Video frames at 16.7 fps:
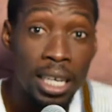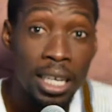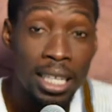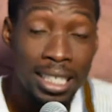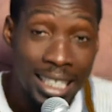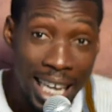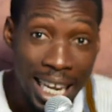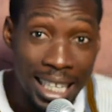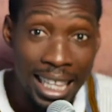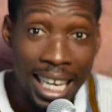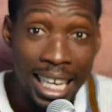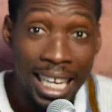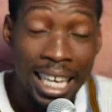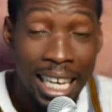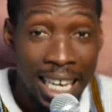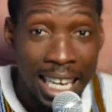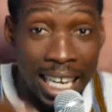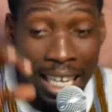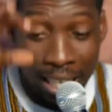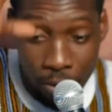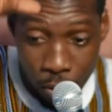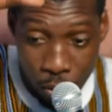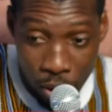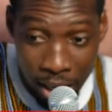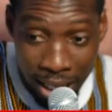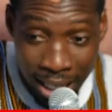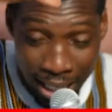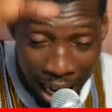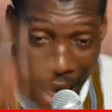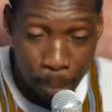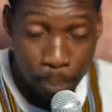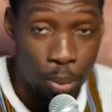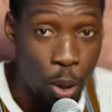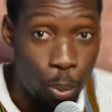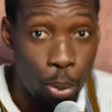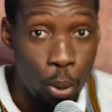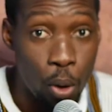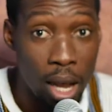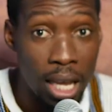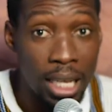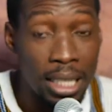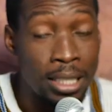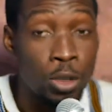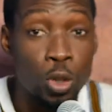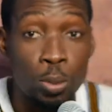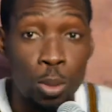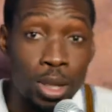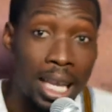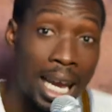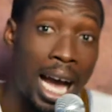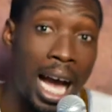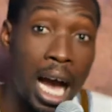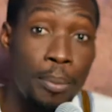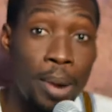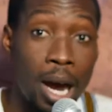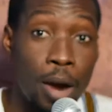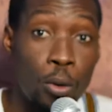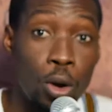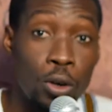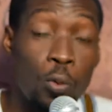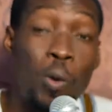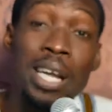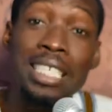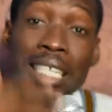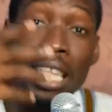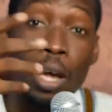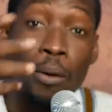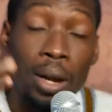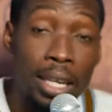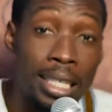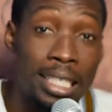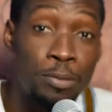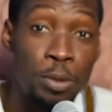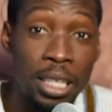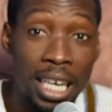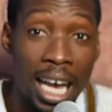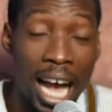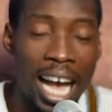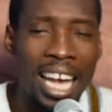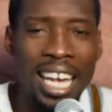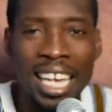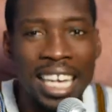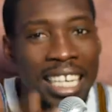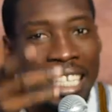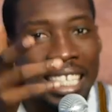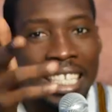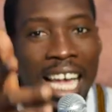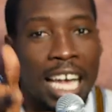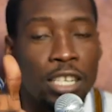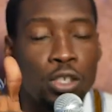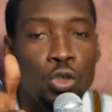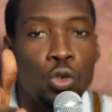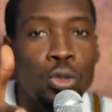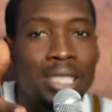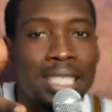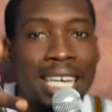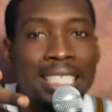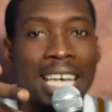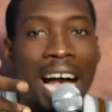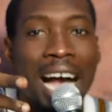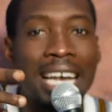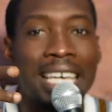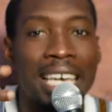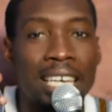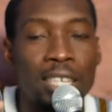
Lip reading: Jete Ghana people, you small arm award. When Shatawale speaker, then you start again.